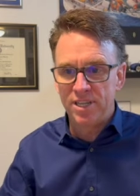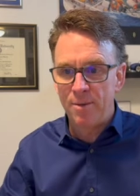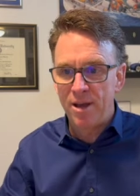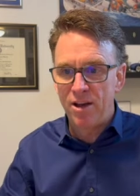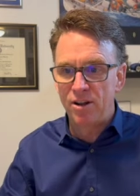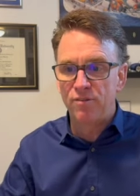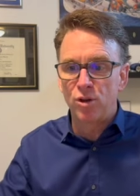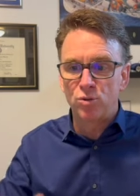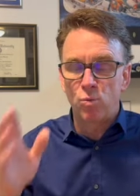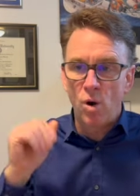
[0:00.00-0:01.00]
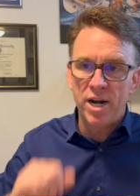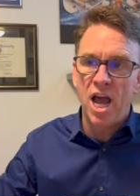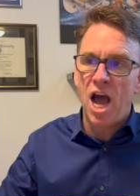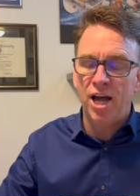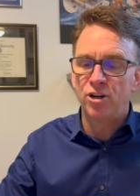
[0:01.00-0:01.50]
come out of those one
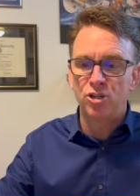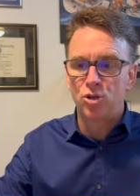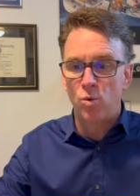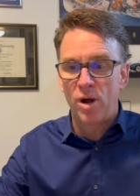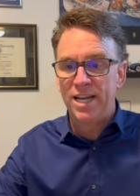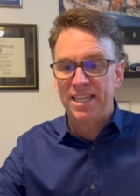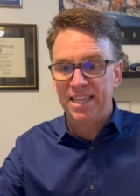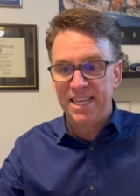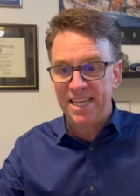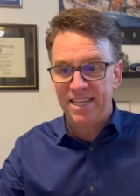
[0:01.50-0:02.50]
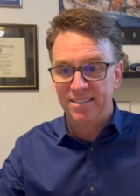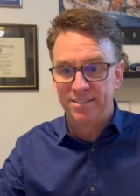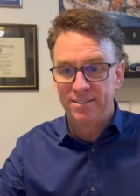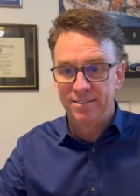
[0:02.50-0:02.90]
hundred twenty leads.